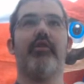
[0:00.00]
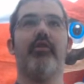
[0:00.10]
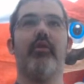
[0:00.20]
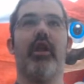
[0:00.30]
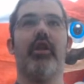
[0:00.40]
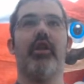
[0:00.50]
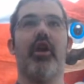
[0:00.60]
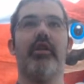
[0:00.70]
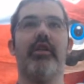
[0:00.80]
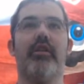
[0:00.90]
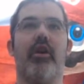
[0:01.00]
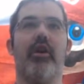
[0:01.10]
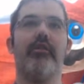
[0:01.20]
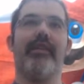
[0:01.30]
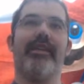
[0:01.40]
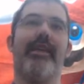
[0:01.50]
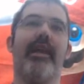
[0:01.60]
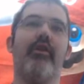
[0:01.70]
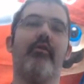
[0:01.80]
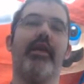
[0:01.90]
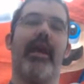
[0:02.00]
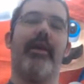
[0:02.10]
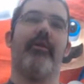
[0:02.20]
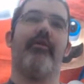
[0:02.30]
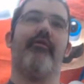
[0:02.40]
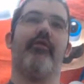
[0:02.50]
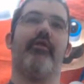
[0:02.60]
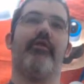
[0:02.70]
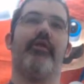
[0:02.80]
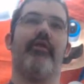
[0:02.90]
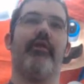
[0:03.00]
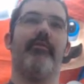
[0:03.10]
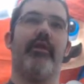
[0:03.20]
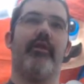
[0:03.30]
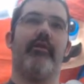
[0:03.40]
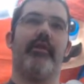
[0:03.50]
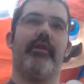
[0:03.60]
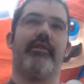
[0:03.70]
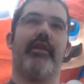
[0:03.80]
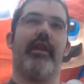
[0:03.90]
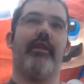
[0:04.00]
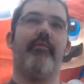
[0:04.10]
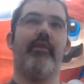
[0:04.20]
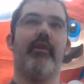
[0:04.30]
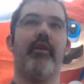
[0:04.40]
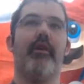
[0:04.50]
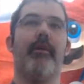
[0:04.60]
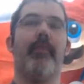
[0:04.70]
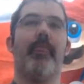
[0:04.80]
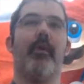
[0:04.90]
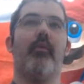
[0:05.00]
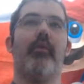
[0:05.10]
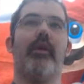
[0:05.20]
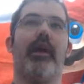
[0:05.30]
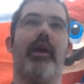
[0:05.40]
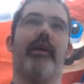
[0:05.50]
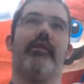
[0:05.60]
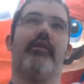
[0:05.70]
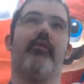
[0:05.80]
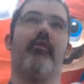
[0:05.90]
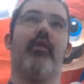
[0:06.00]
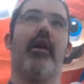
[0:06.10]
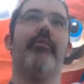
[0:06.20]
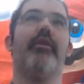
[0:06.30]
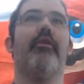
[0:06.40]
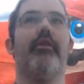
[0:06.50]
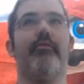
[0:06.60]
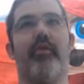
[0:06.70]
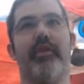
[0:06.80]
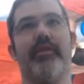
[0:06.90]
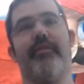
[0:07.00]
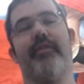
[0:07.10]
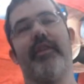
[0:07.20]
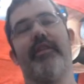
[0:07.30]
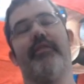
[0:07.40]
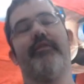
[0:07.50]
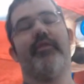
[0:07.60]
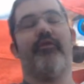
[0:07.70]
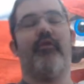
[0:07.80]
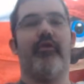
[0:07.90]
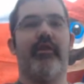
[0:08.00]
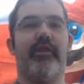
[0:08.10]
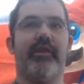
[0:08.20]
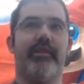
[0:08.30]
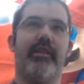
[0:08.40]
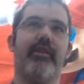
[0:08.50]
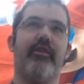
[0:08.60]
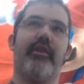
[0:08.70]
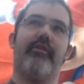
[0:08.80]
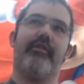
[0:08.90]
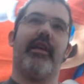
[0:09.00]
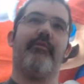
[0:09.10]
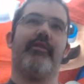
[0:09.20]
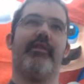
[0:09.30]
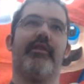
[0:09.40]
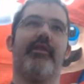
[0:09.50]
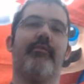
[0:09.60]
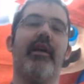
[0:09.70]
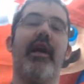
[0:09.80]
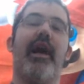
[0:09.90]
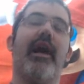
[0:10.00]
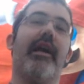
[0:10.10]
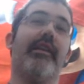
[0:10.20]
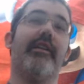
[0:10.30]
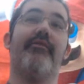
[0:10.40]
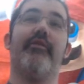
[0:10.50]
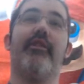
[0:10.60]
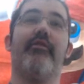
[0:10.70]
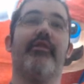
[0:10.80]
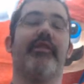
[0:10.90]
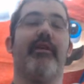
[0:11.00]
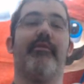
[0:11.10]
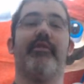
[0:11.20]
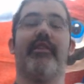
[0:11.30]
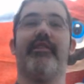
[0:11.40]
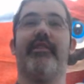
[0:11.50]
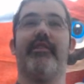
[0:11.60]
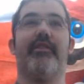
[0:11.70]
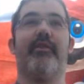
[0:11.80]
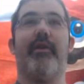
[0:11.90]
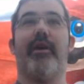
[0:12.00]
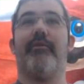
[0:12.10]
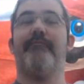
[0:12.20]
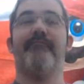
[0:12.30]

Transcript: to Longy Long, the Ghetto Gamer, for turning me on to this game. We got Robin Hood, Prince of Thieves for the Nintendo Entertainment System. I didn't even know this game existed until about